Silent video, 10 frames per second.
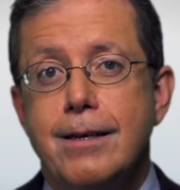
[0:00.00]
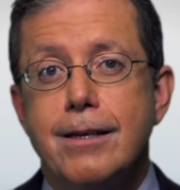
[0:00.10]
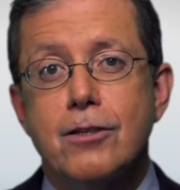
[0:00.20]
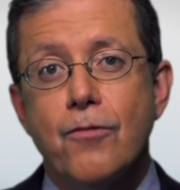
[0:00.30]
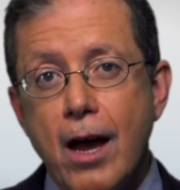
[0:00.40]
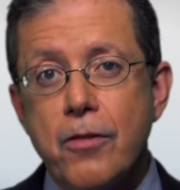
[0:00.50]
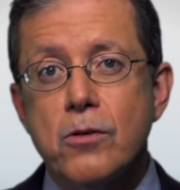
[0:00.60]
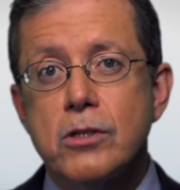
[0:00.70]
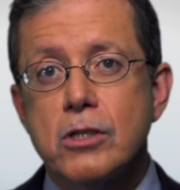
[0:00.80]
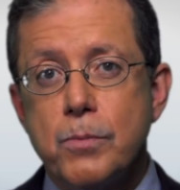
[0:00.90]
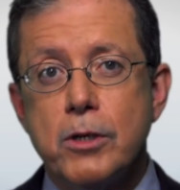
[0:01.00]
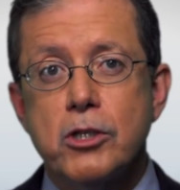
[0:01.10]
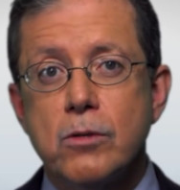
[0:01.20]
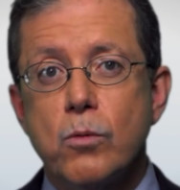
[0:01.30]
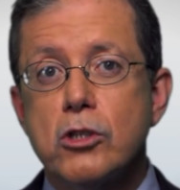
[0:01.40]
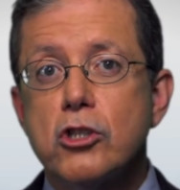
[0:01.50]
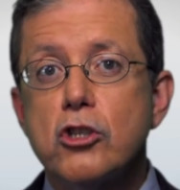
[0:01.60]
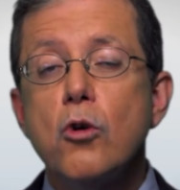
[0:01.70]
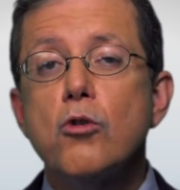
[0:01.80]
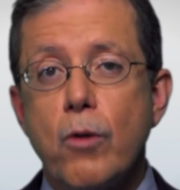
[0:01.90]
His father's suspicion was
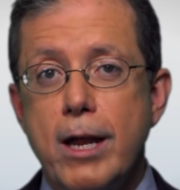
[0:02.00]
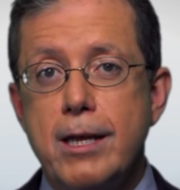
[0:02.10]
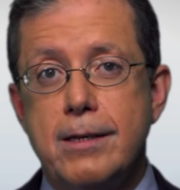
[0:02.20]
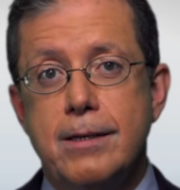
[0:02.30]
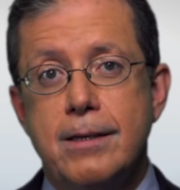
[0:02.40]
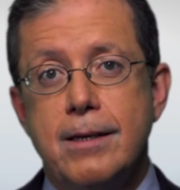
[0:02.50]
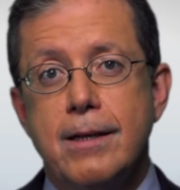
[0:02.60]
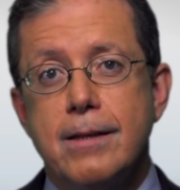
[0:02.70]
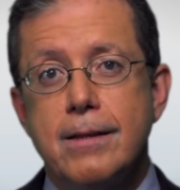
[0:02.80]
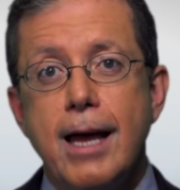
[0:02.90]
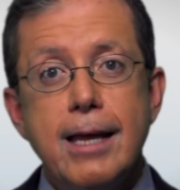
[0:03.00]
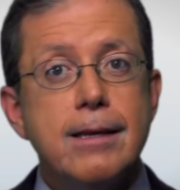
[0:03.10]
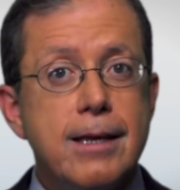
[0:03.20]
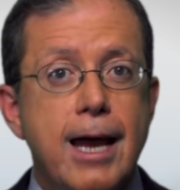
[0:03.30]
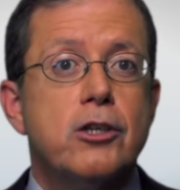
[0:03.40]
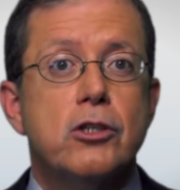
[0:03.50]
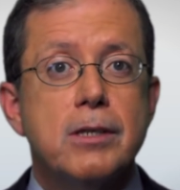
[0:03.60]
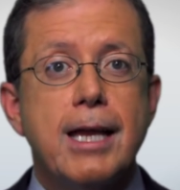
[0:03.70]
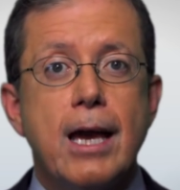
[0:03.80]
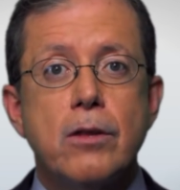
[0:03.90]
so great that he
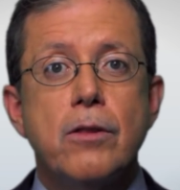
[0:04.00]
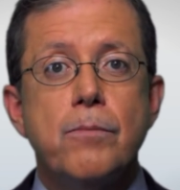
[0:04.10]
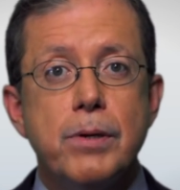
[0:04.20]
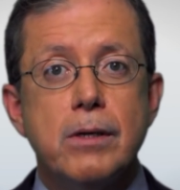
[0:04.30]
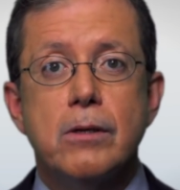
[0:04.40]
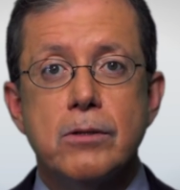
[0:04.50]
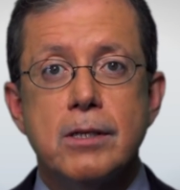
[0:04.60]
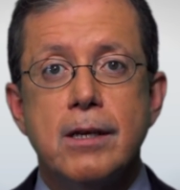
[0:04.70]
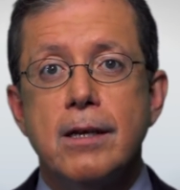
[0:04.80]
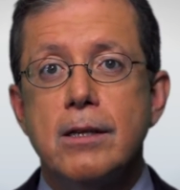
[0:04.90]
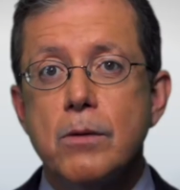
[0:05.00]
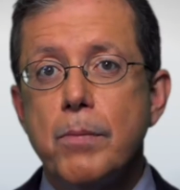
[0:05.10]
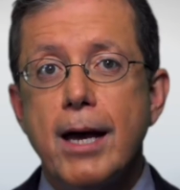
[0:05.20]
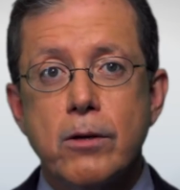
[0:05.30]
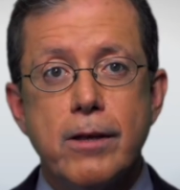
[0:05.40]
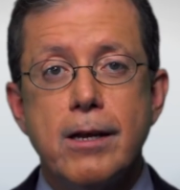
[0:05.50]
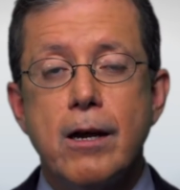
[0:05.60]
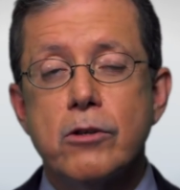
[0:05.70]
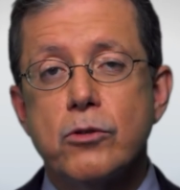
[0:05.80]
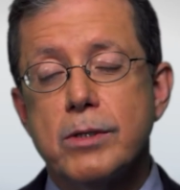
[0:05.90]
actually counted the pills in the bottle that
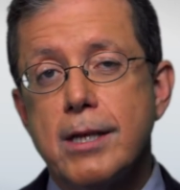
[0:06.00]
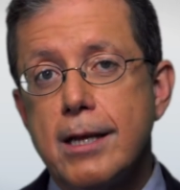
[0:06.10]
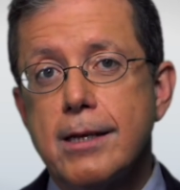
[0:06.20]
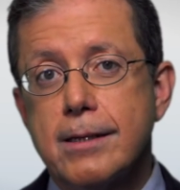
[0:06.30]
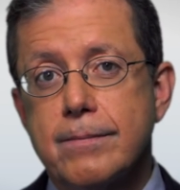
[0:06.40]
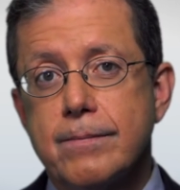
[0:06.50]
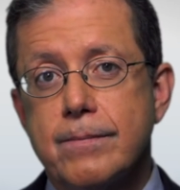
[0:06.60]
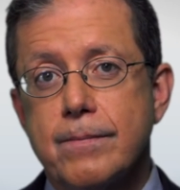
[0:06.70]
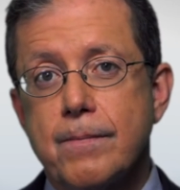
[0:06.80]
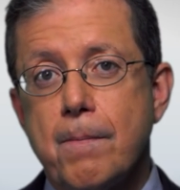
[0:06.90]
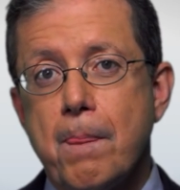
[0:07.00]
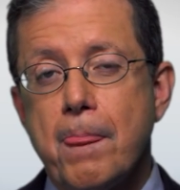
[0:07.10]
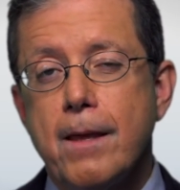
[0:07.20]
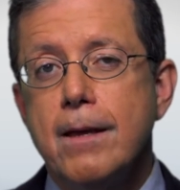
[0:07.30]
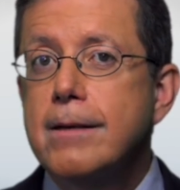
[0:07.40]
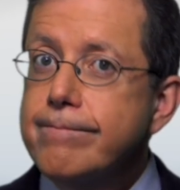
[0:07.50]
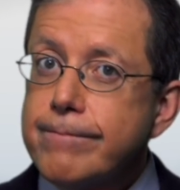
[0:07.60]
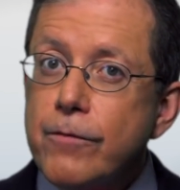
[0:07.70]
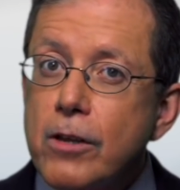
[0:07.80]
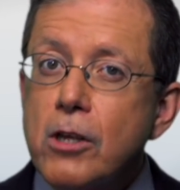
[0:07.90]
Harris was taking.
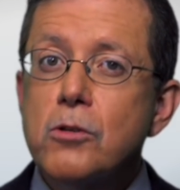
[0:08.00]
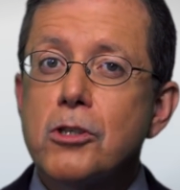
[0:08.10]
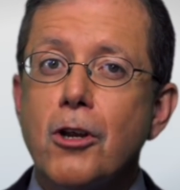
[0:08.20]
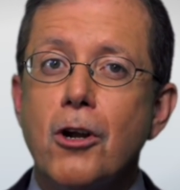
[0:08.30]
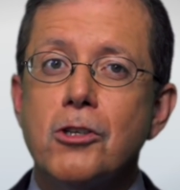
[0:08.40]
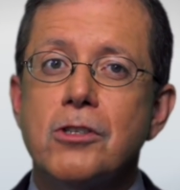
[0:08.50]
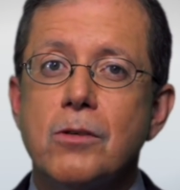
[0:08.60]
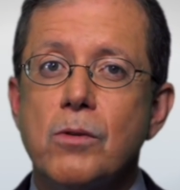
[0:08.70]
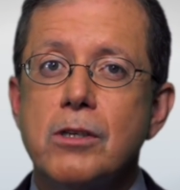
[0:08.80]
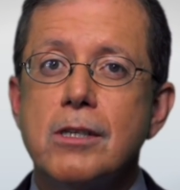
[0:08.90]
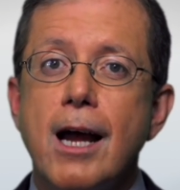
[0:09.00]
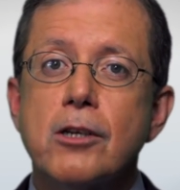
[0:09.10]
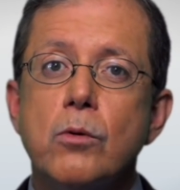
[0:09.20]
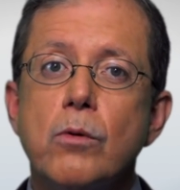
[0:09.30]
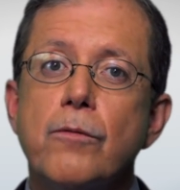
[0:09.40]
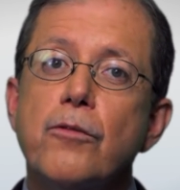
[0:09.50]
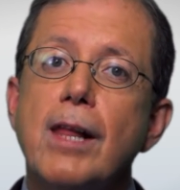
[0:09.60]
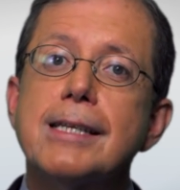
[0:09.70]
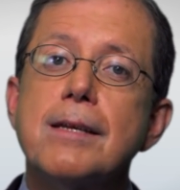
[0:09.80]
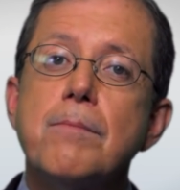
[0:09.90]
The video starts with the doctor
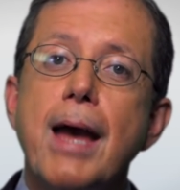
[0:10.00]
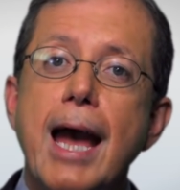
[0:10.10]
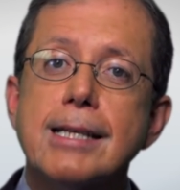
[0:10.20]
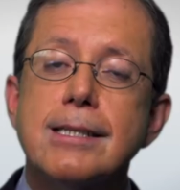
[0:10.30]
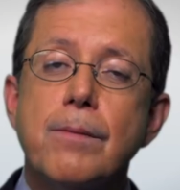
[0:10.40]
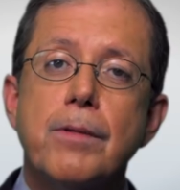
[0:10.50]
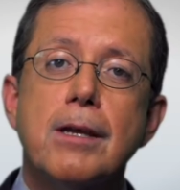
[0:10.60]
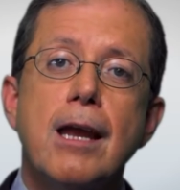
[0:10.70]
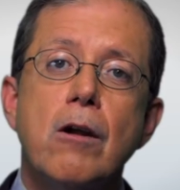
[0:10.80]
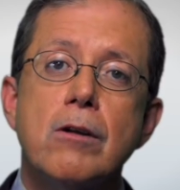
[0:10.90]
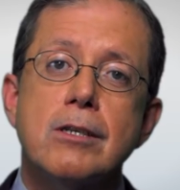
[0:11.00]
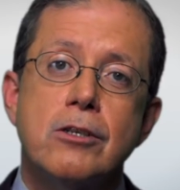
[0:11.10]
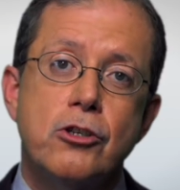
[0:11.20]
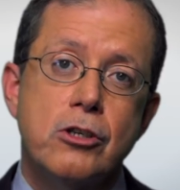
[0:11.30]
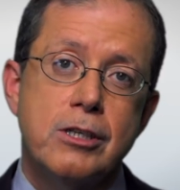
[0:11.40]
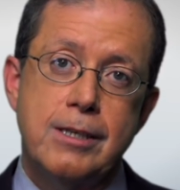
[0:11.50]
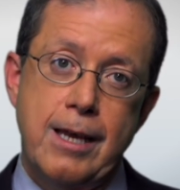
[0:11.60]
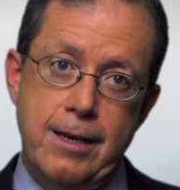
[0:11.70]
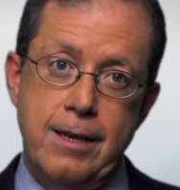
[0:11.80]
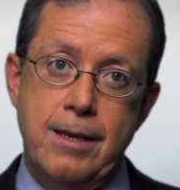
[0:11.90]
reflecting back something Harris has just
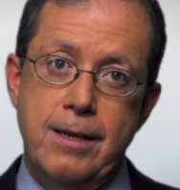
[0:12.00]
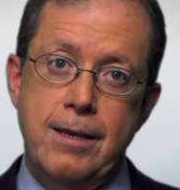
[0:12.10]
said.